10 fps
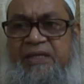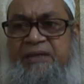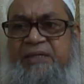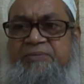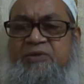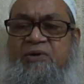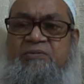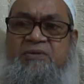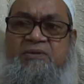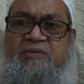
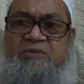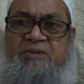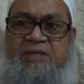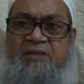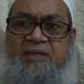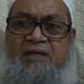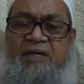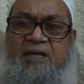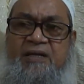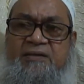absorbed to that
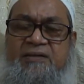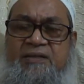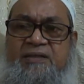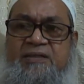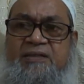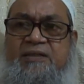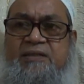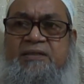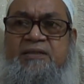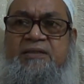in the
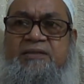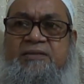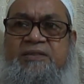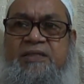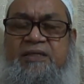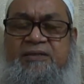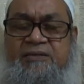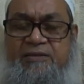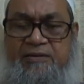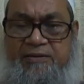second
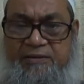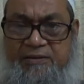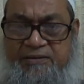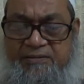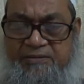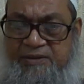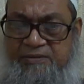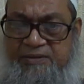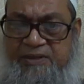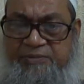
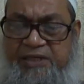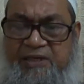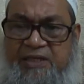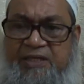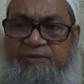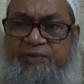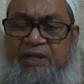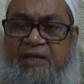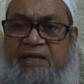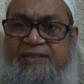in middle ear,
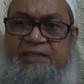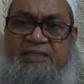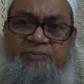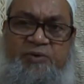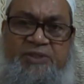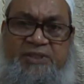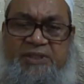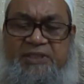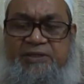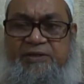and is
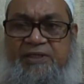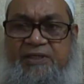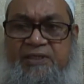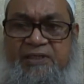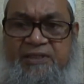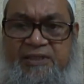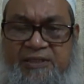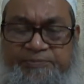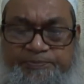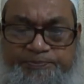deposited in
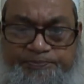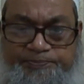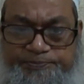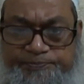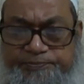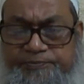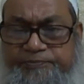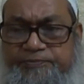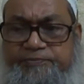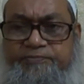the
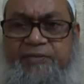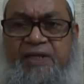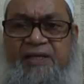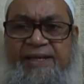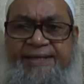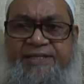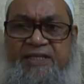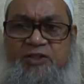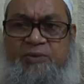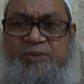hair
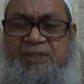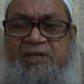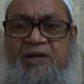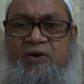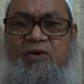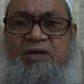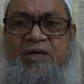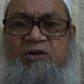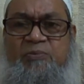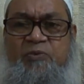cells of the
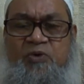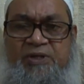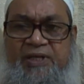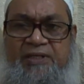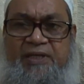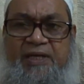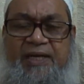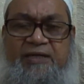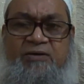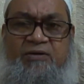organ of Corti,
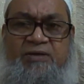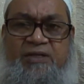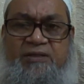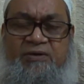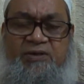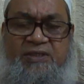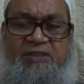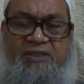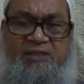and causes